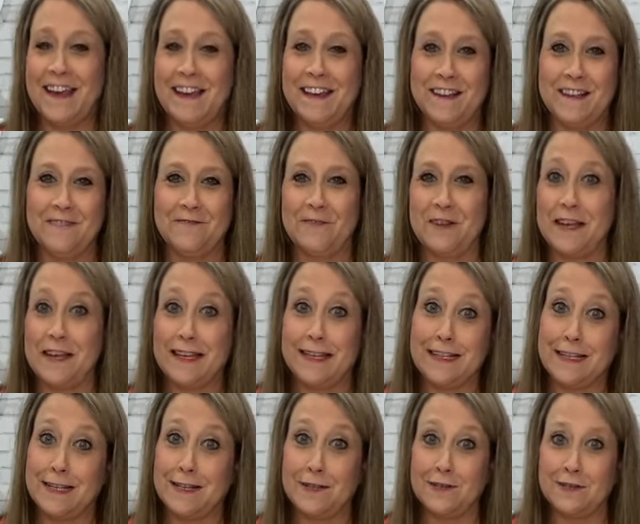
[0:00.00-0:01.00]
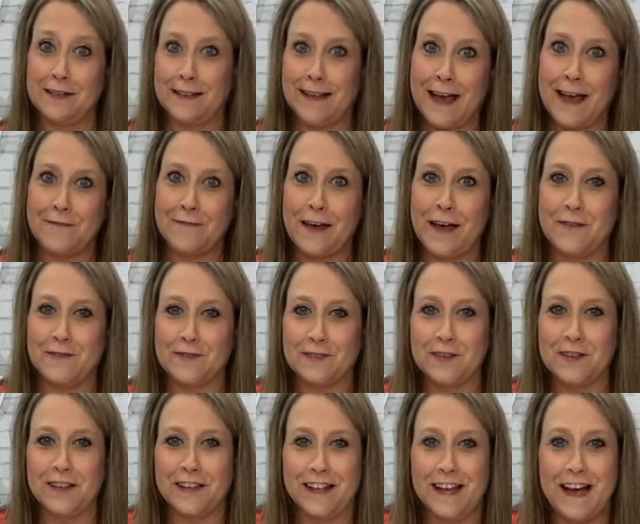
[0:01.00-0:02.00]
and we continued to laugh after
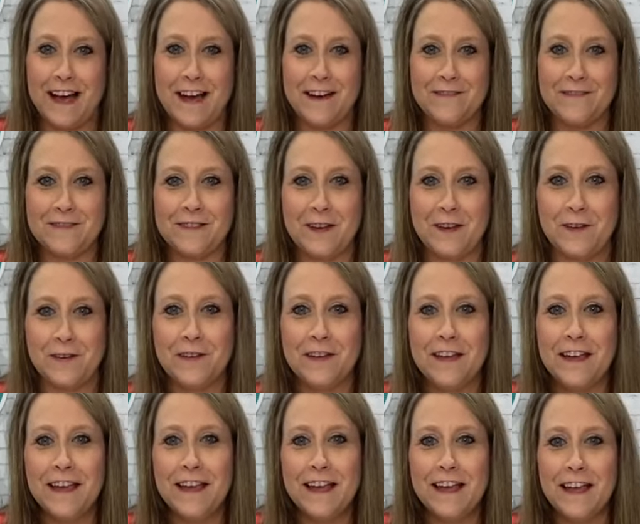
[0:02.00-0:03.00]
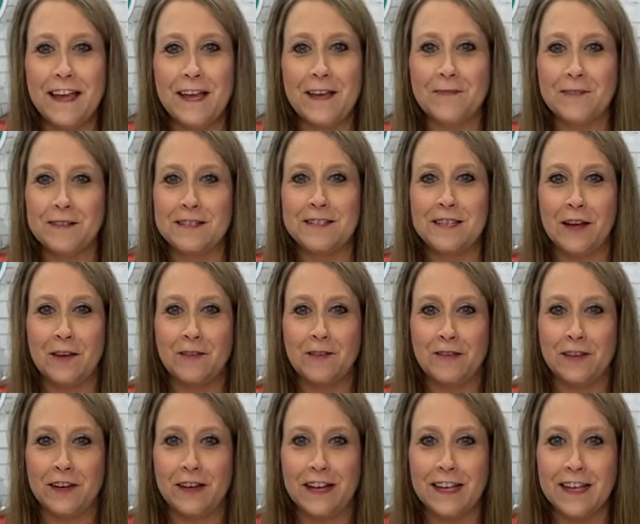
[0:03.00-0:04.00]
the live, so it was so
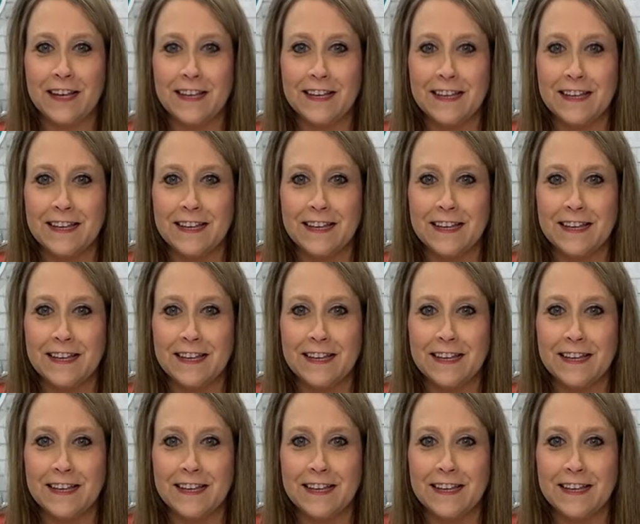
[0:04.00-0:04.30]
funny.